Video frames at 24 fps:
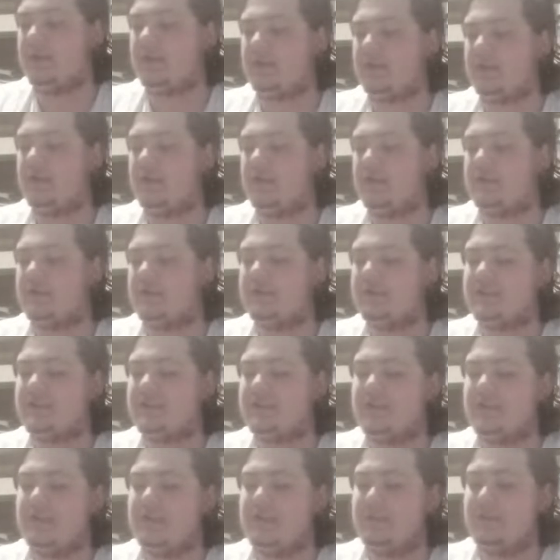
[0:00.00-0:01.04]
cartoons and stuff
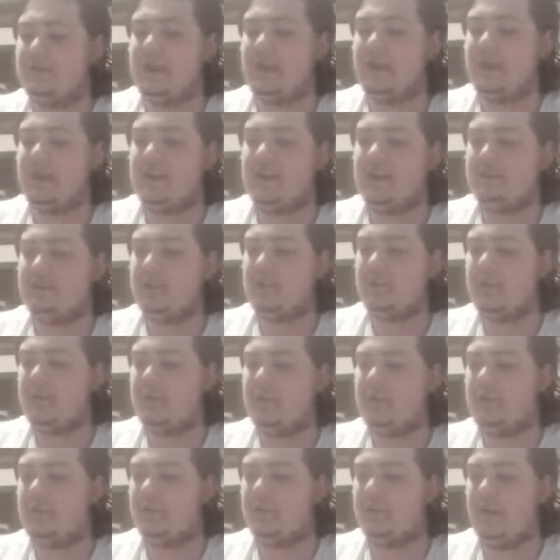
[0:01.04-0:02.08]
that he's been in. He's really
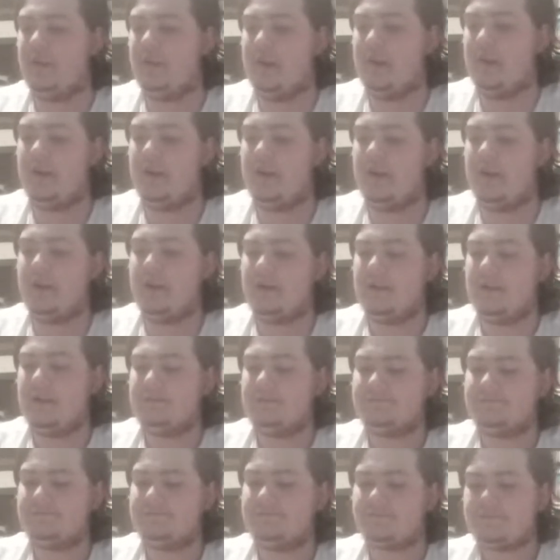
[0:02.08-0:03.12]
more of a
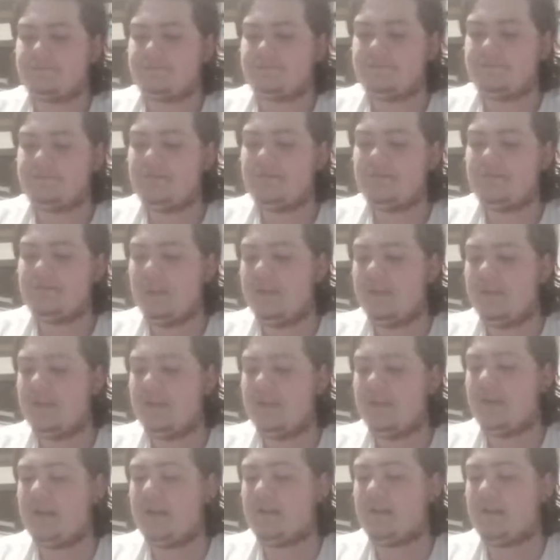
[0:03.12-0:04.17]

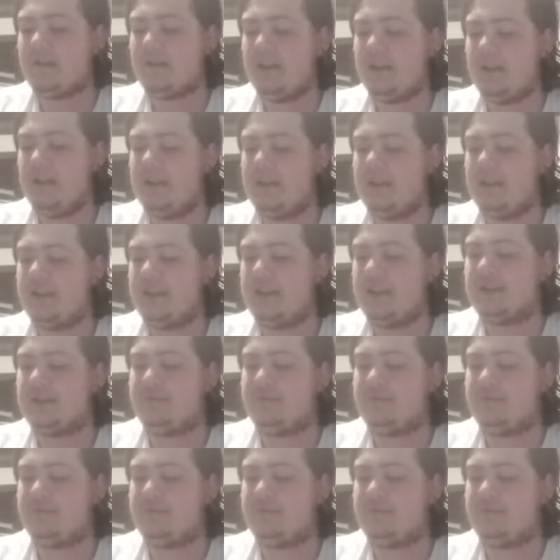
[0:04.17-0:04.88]
not really. He's a